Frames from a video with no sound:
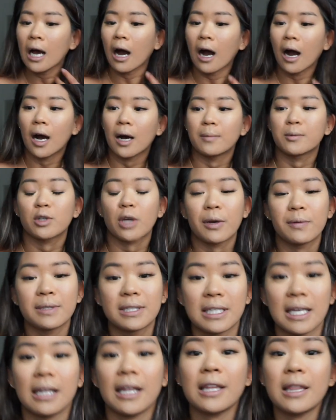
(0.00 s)
So I would
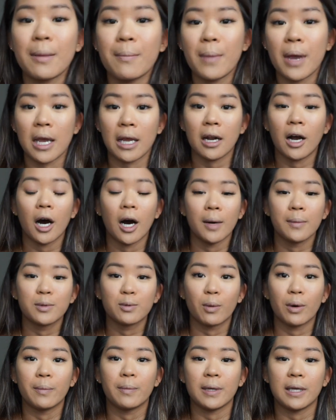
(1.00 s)
say like the main hubs
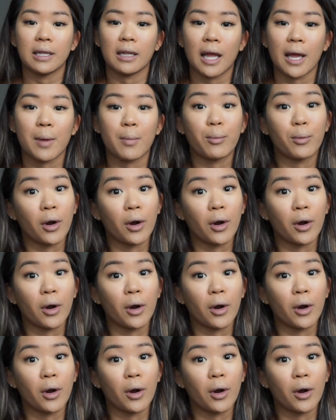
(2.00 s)
would be like